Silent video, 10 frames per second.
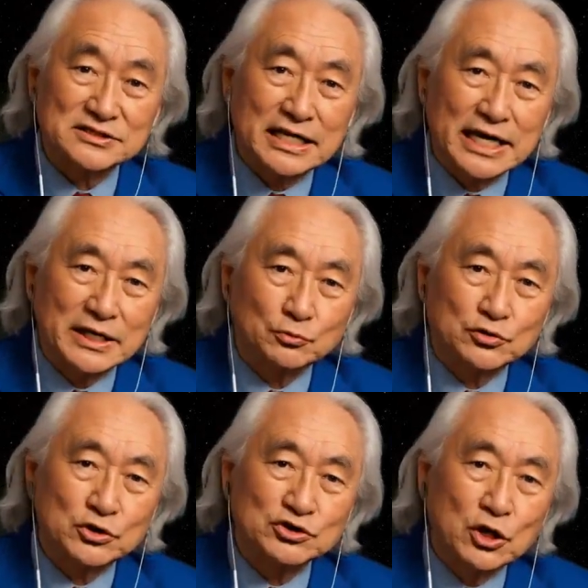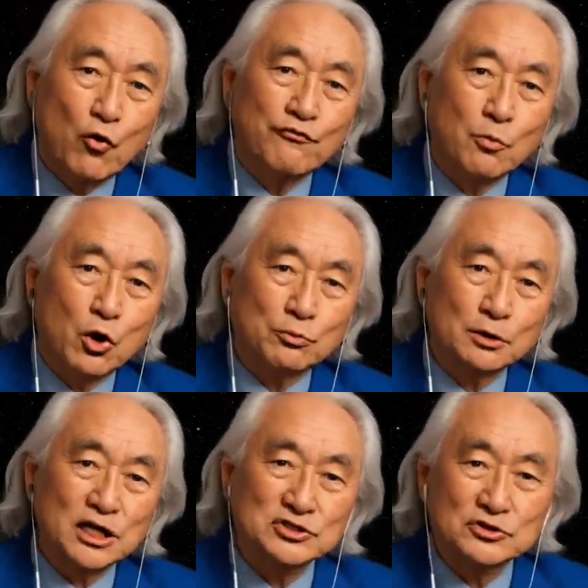If you've ever seen dry
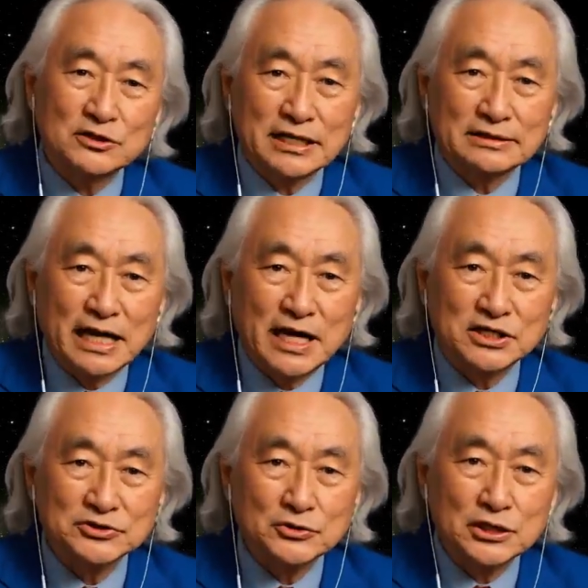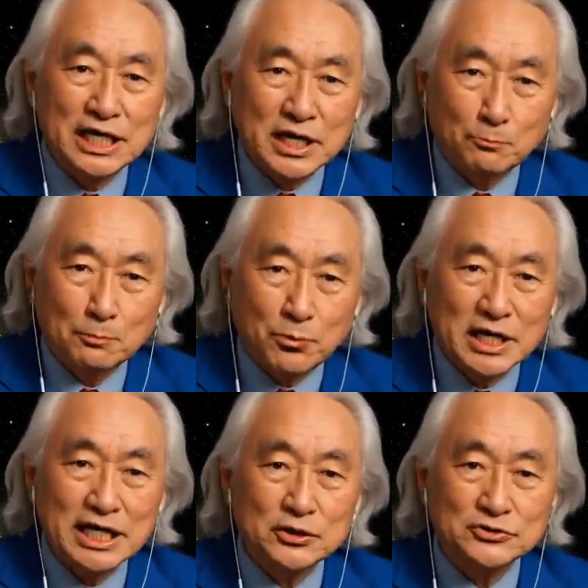ice before, it's typically used to create
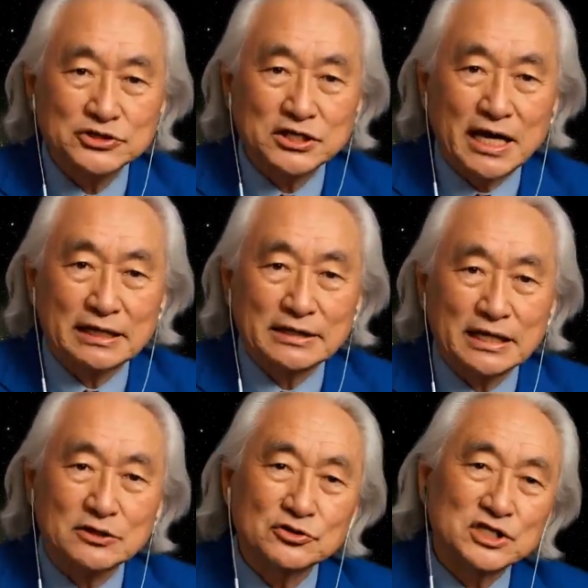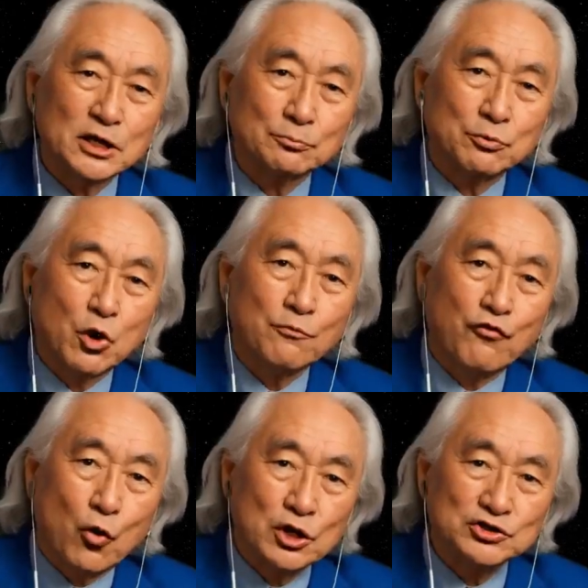a smoky effect for live
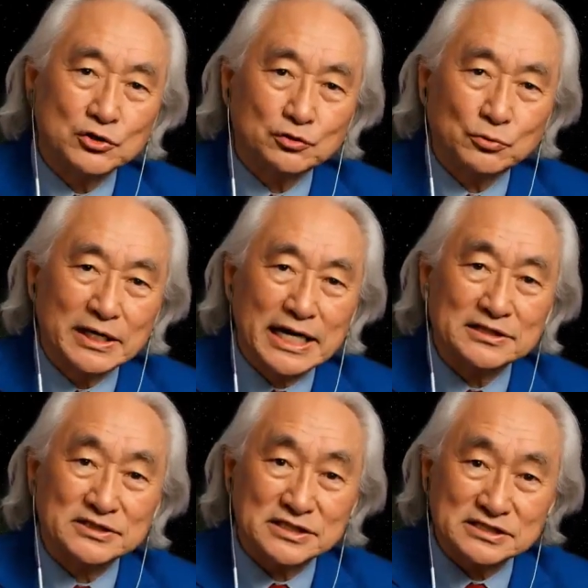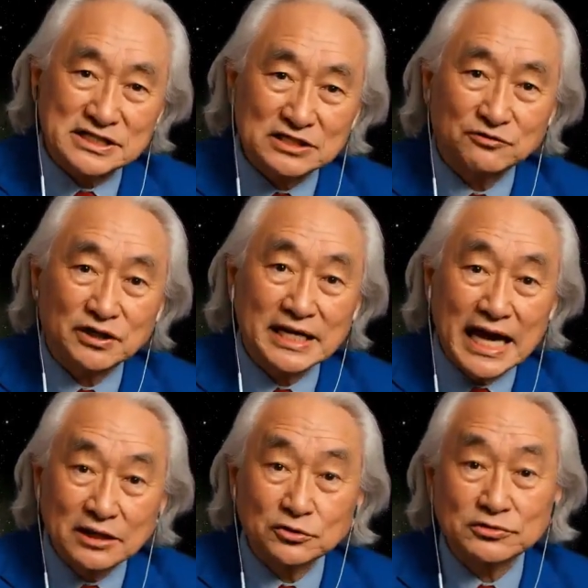performances. That's
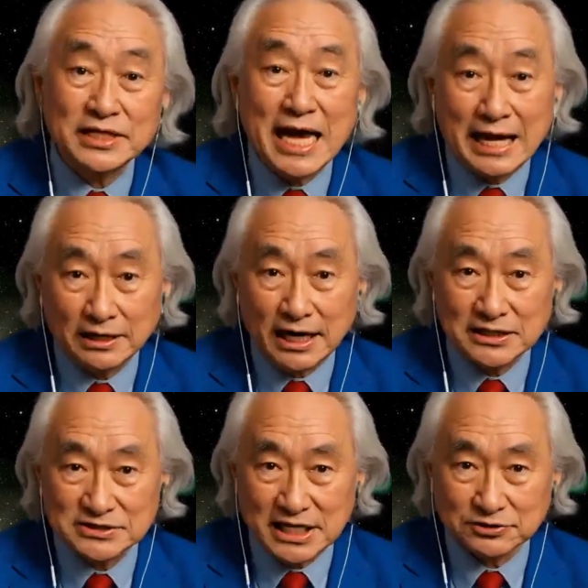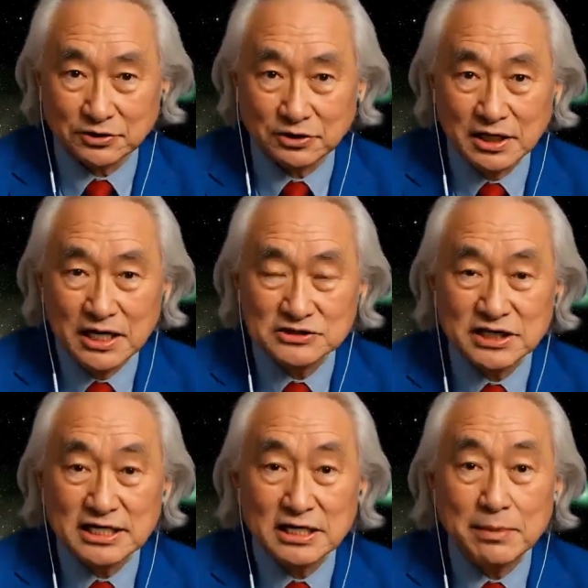frozen CO2. It has to be
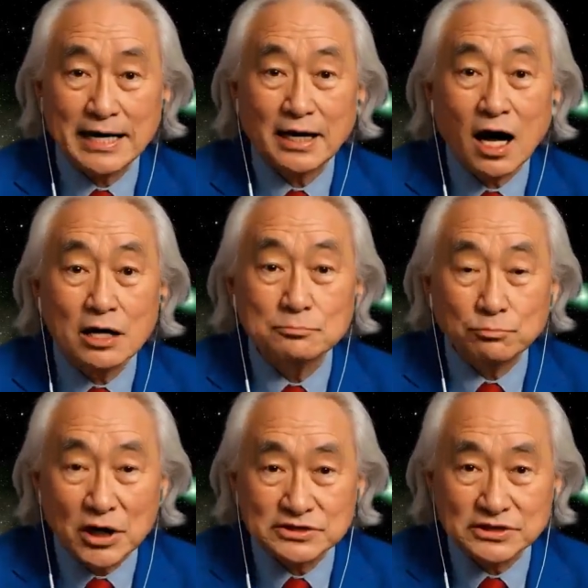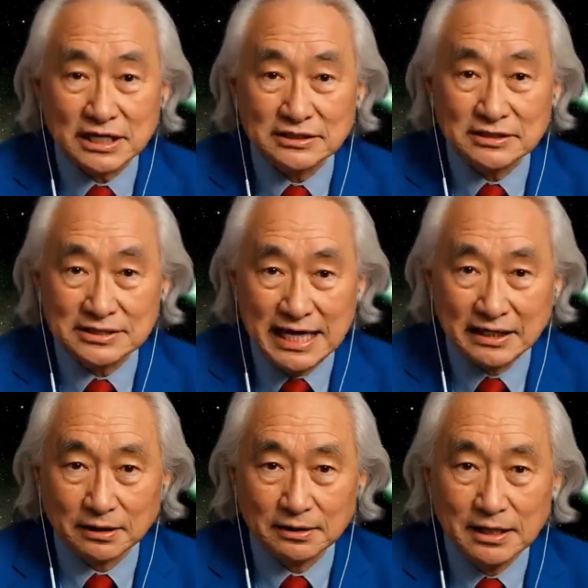created and stored at
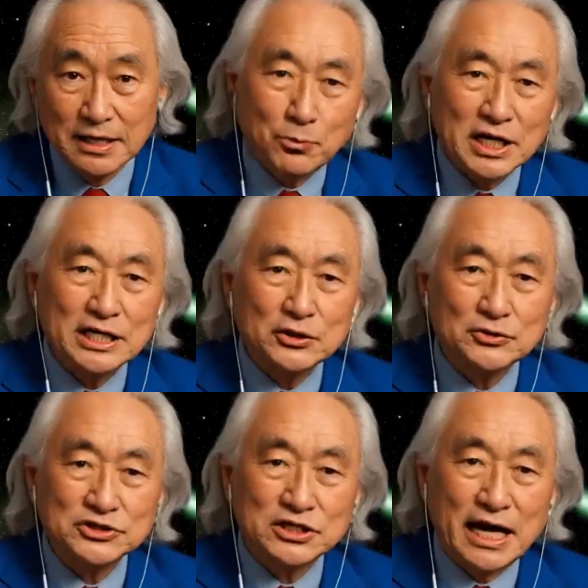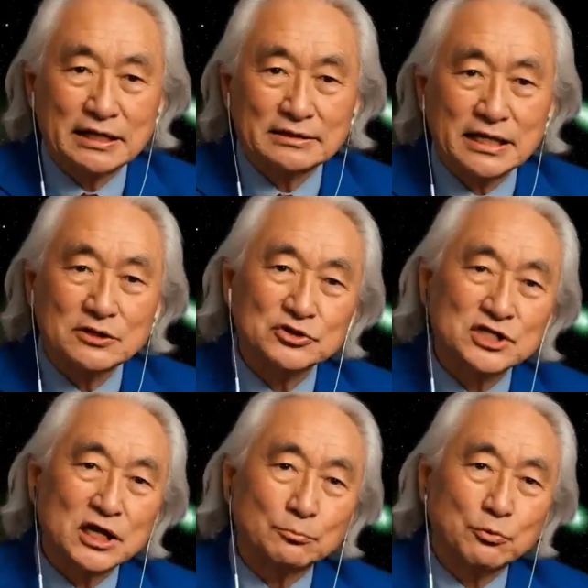incredibly cold temperatures. And as
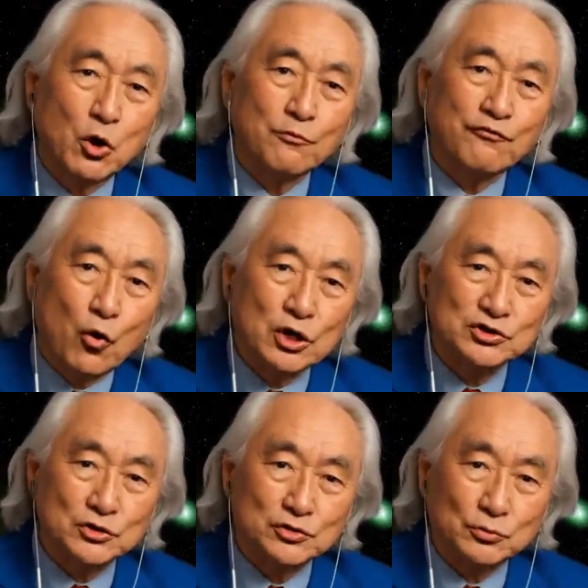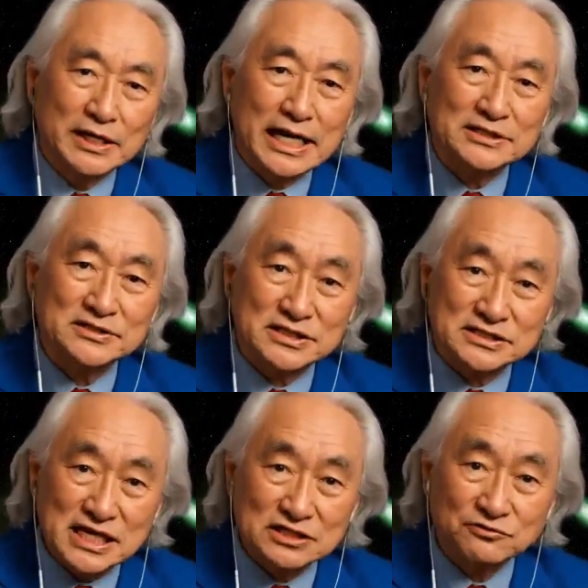soon as it's removed from the deep
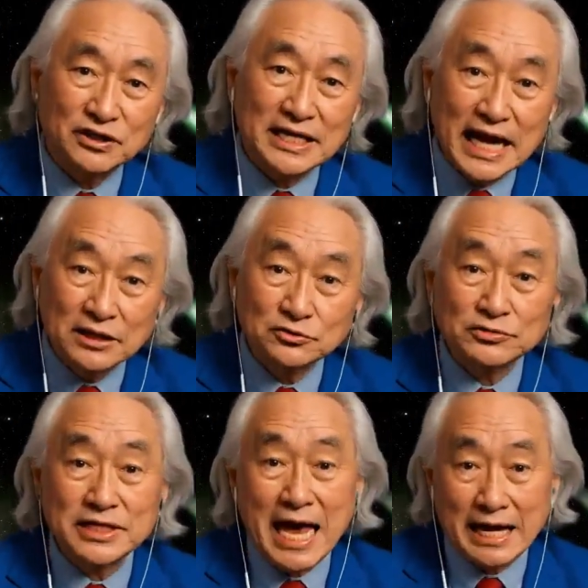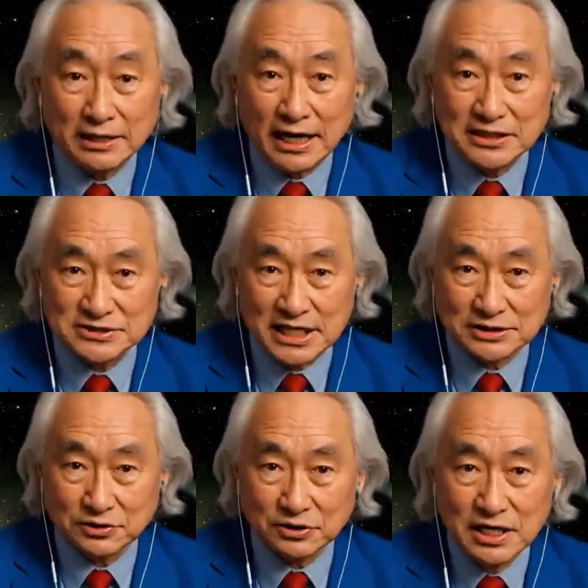freeze, dry ice will
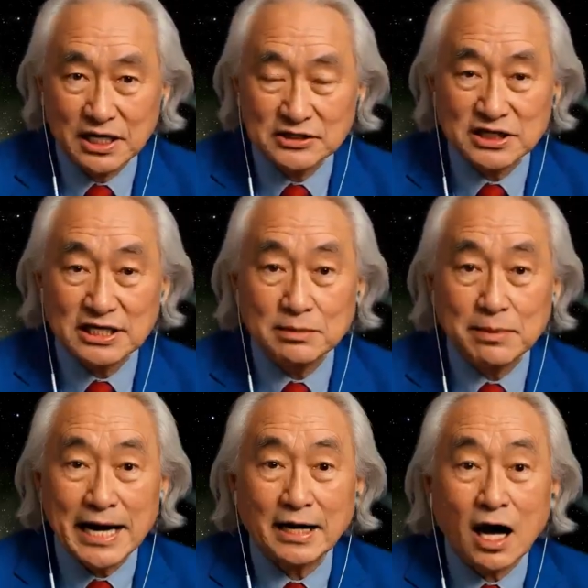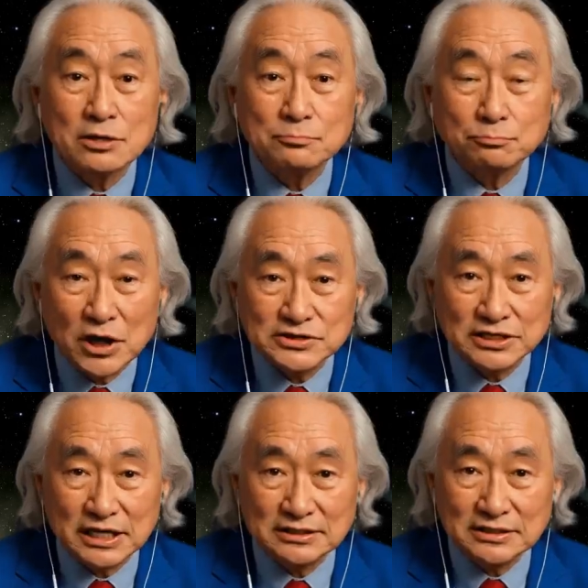instantly begin to sublimate, making
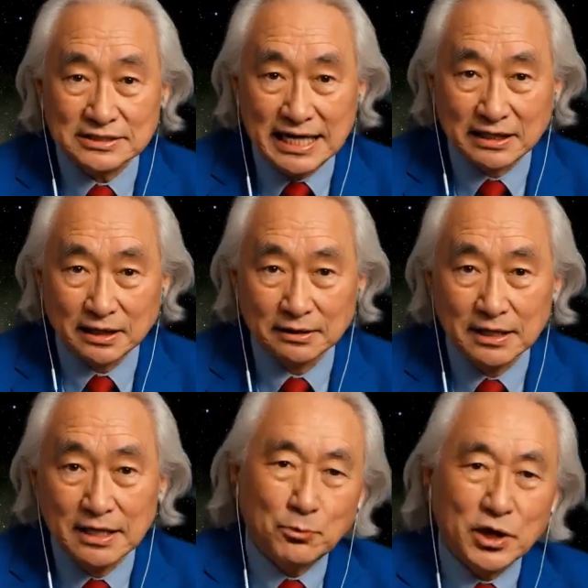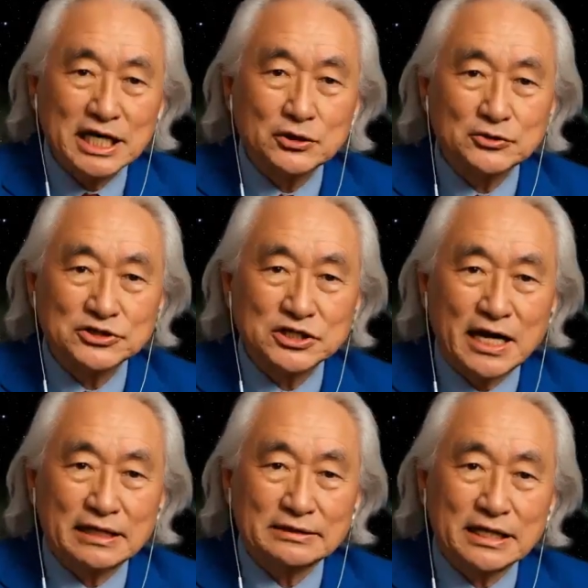that signature cloud of
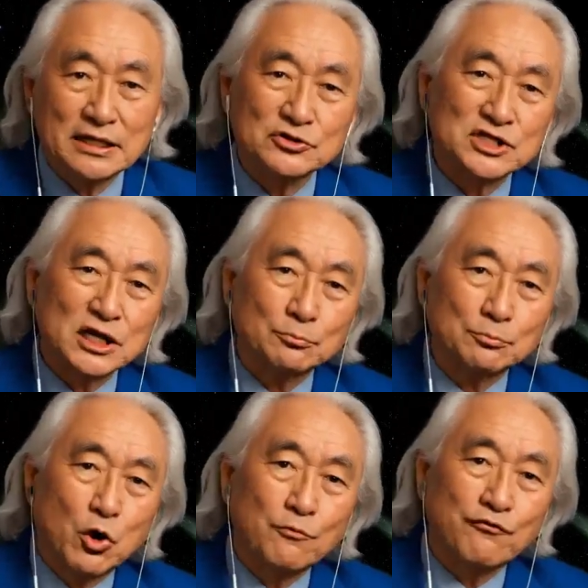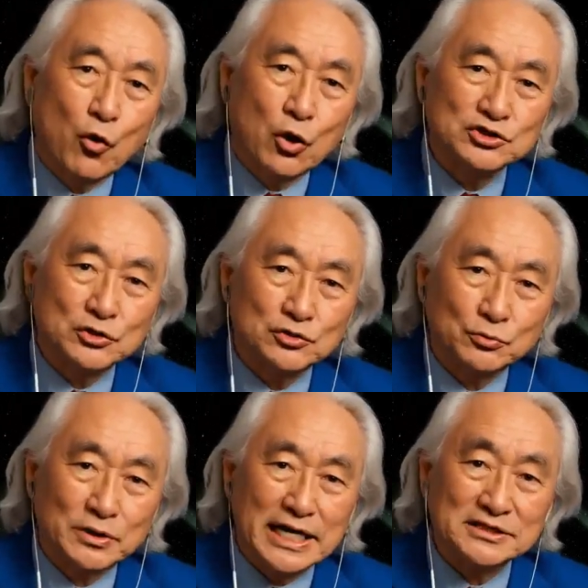gas. That is what
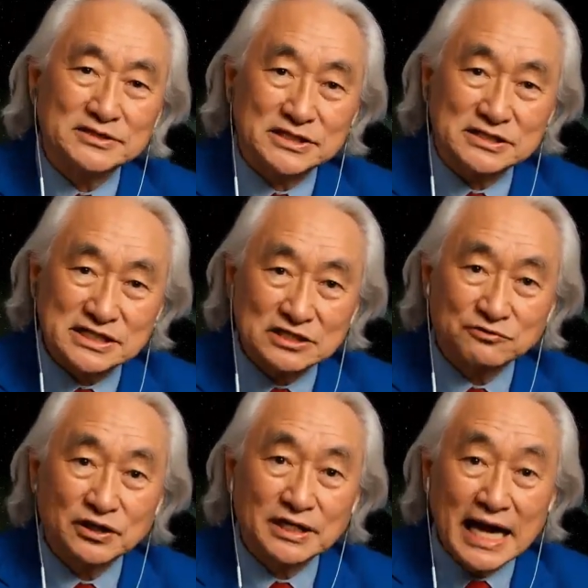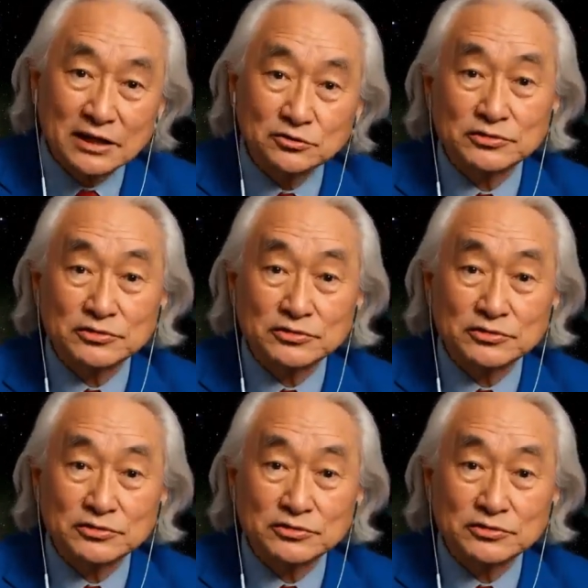3I Atlas was doing way